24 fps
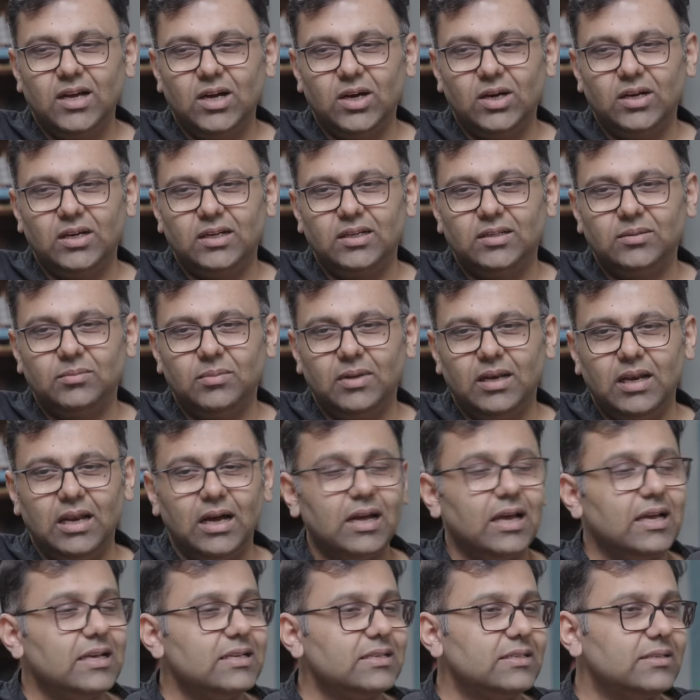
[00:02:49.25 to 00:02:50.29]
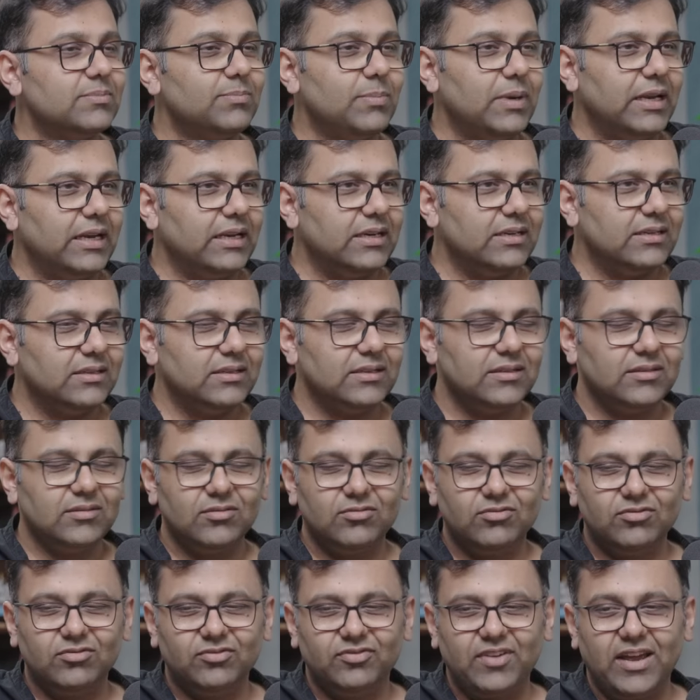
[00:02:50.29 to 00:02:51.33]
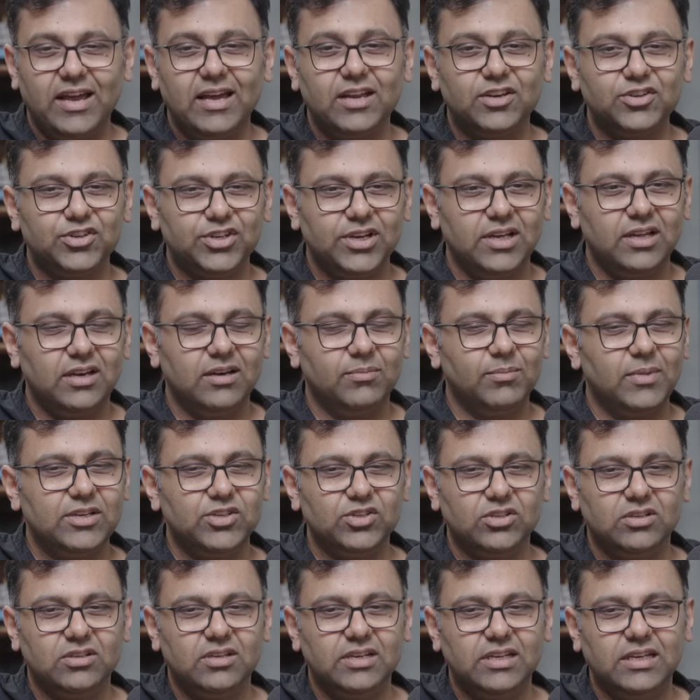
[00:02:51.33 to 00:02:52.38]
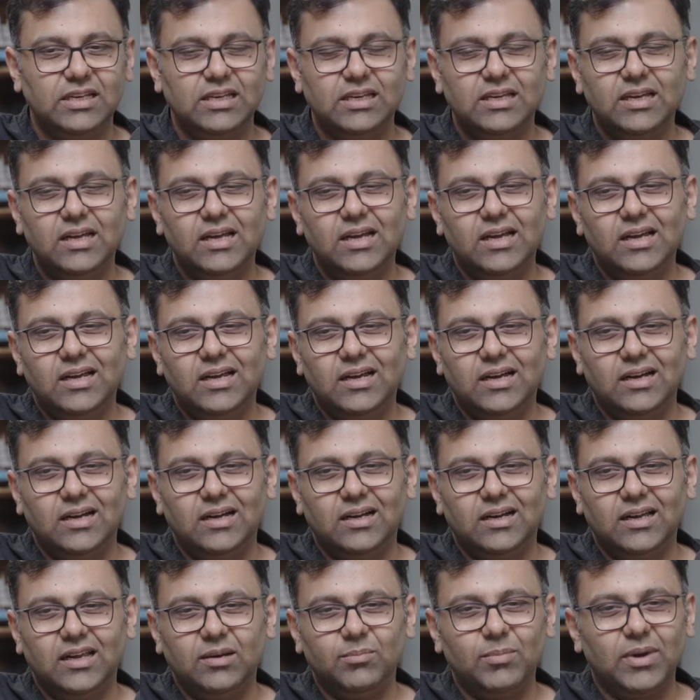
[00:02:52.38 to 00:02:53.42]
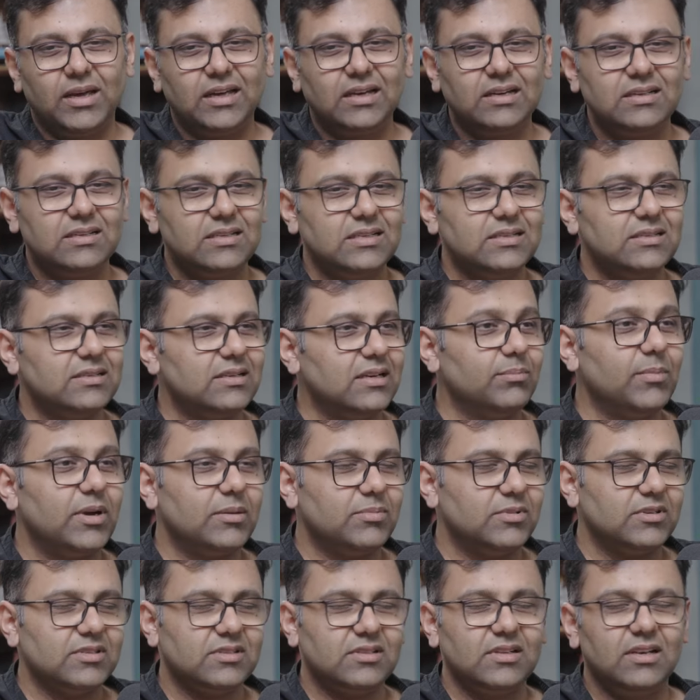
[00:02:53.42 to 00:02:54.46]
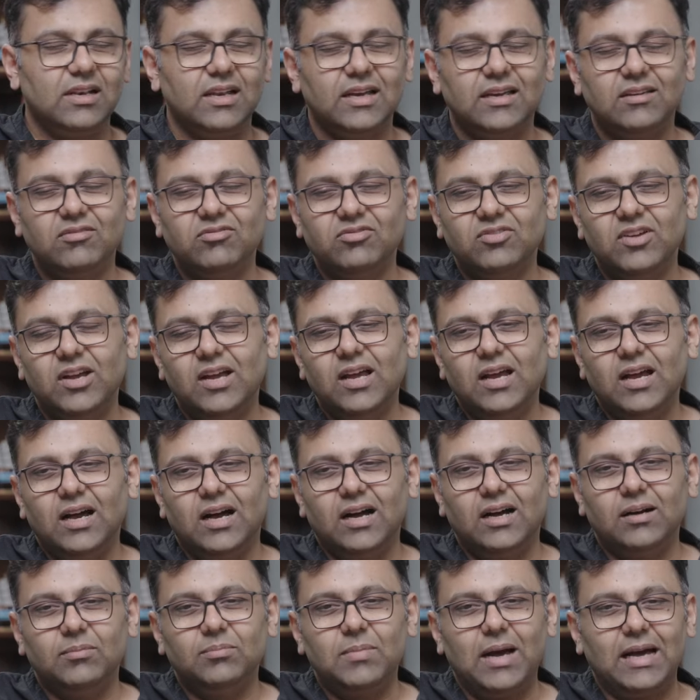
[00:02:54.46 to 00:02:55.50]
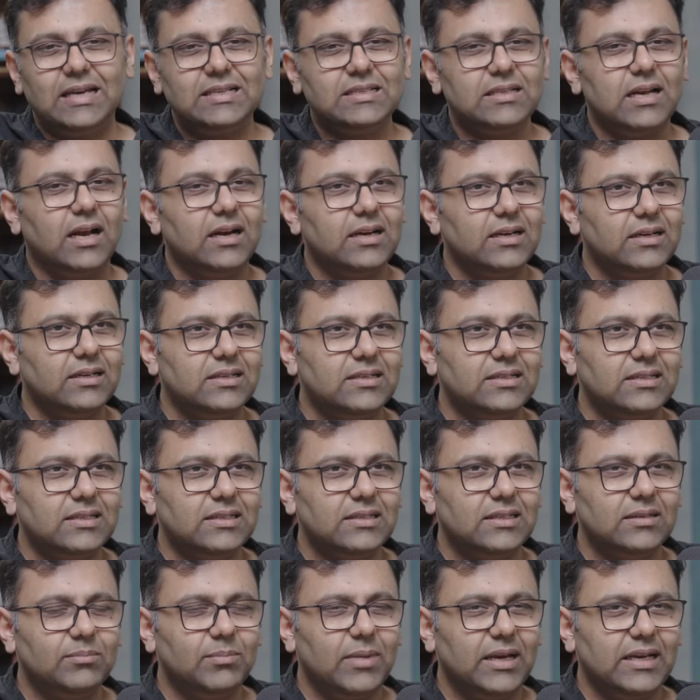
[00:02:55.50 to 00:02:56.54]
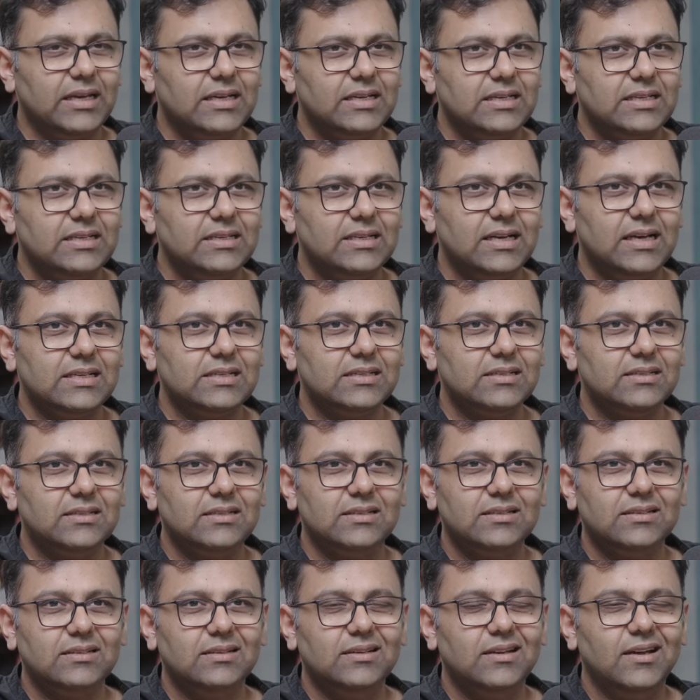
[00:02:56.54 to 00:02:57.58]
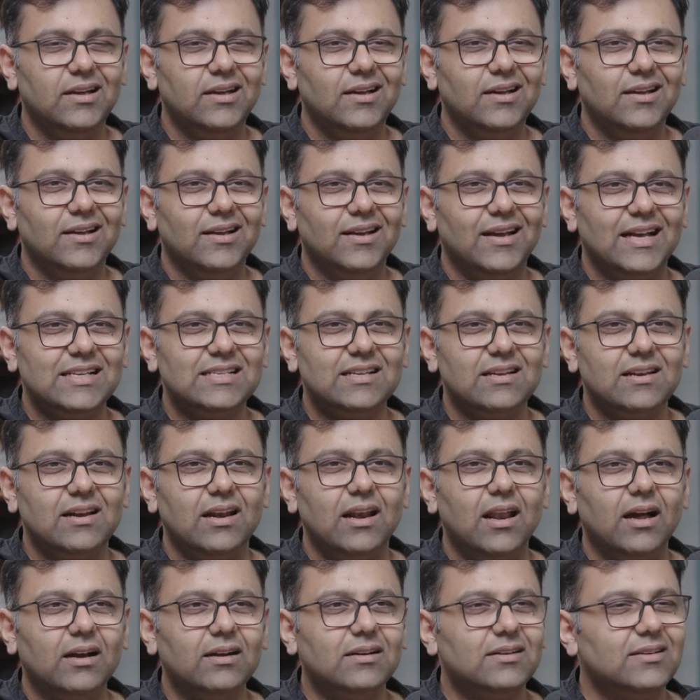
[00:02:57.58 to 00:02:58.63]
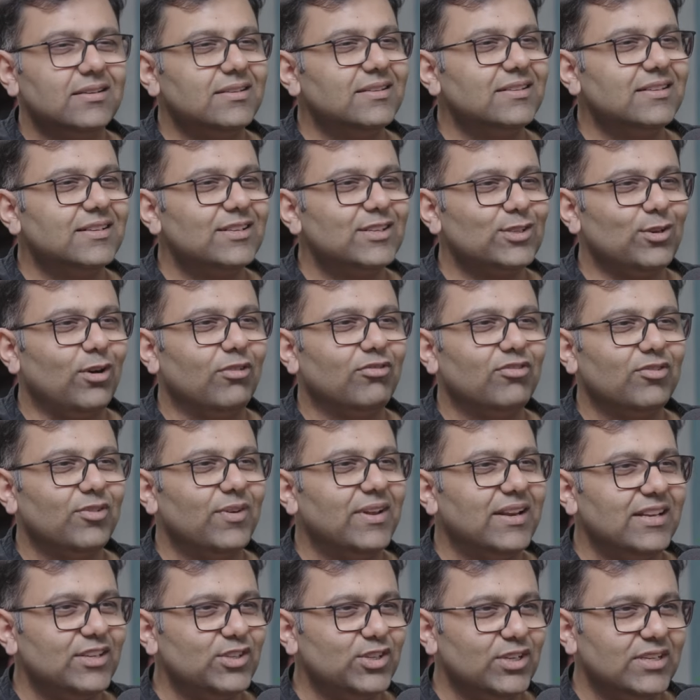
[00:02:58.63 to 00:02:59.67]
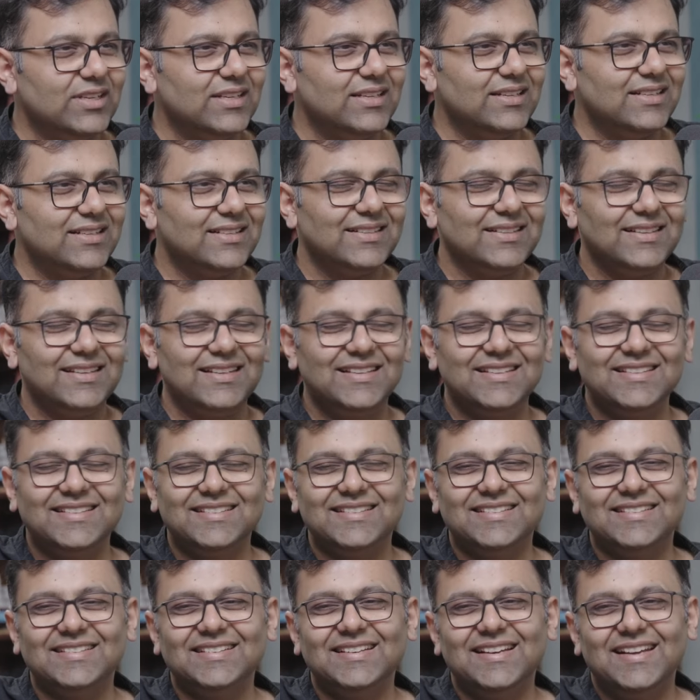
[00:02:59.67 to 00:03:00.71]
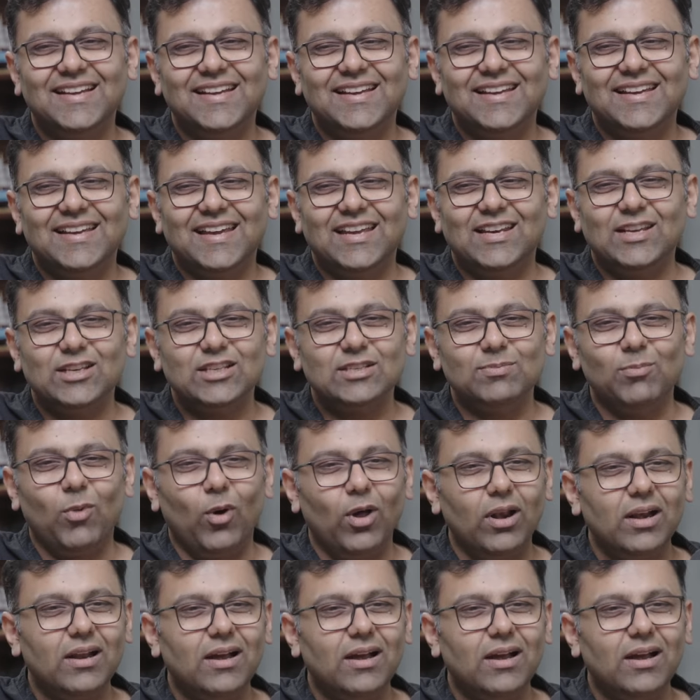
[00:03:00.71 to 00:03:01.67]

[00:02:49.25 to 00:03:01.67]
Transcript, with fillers: Uh, luck has played a fair share in my journey, uh, in my career, in my personal life. Uh, I started uh, my career as a as a reluctant software engineer in a in a small